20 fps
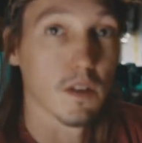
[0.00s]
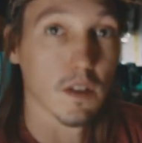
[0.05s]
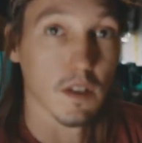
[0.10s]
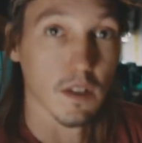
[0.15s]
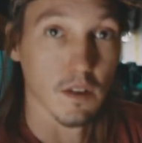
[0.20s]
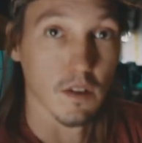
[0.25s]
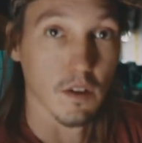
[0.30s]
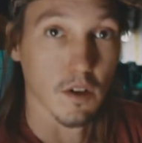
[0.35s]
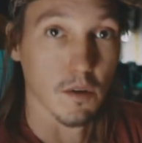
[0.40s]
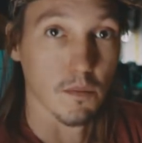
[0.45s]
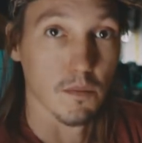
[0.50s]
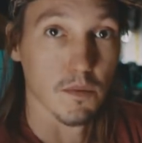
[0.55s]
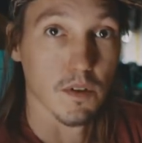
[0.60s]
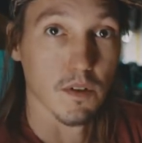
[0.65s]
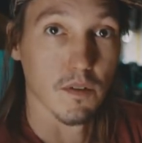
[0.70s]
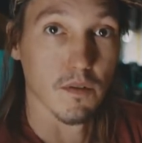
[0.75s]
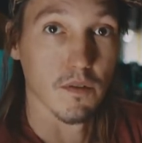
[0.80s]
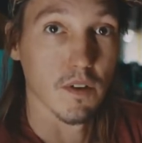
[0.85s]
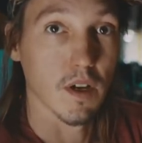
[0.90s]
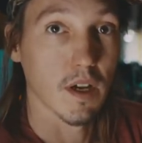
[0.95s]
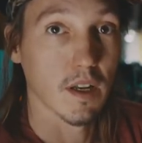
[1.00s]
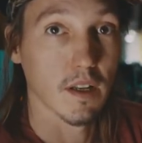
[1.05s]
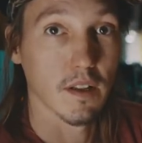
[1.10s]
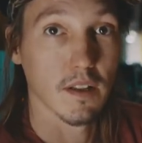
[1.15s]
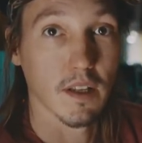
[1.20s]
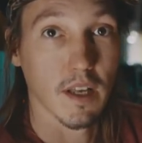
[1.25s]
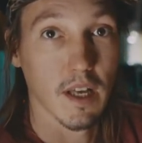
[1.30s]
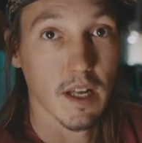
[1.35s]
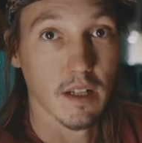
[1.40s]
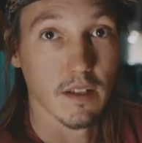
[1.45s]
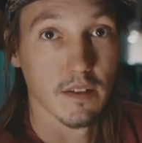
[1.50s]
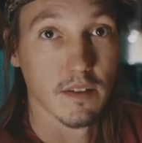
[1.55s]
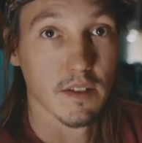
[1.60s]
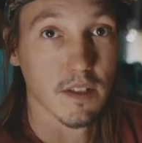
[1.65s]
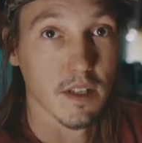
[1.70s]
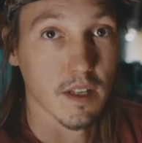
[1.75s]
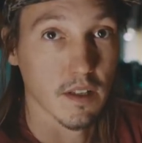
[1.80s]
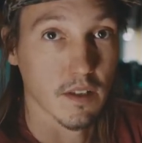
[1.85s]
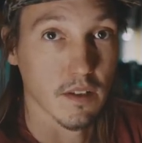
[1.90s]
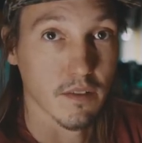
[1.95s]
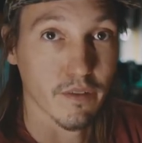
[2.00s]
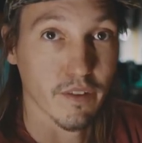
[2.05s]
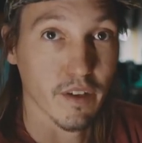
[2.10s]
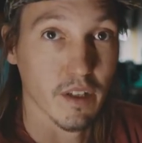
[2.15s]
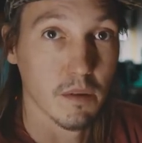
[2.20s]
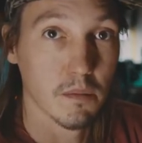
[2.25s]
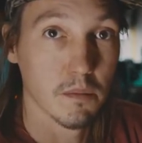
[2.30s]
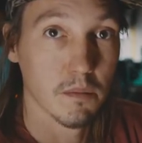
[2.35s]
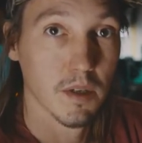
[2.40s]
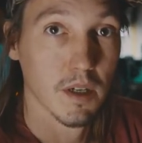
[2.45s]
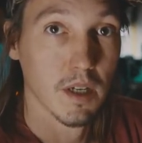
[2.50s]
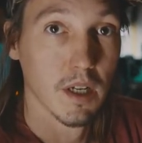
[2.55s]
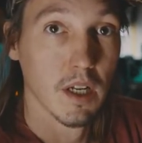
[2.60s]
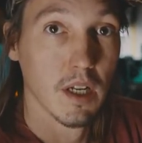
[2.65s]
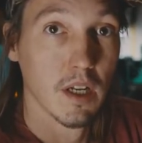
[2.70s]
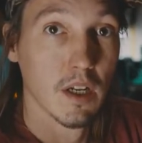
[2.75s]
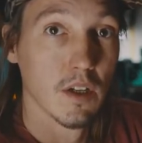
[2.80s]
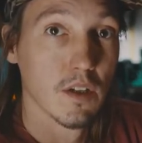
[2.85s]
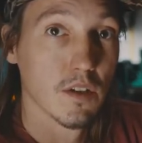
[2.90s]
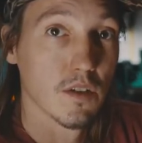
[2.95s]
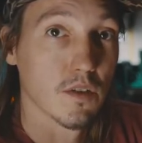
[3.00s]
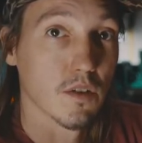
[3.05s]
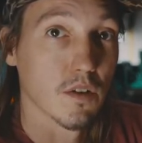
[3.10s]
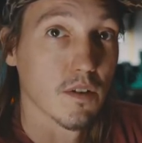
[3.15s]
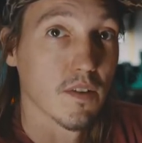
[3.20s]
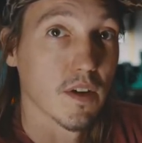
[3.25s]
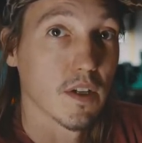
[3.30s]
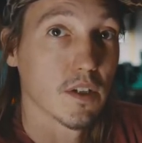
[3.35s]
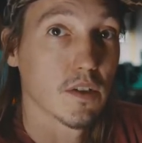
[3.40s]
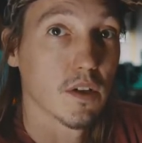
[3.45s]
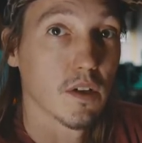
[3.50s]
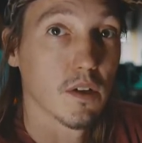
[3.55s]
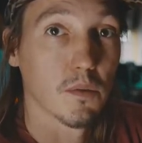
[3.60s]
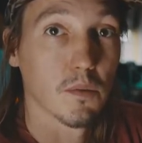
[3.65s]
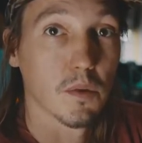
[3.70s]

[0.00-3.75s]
in terms of anything else than the film. So eventually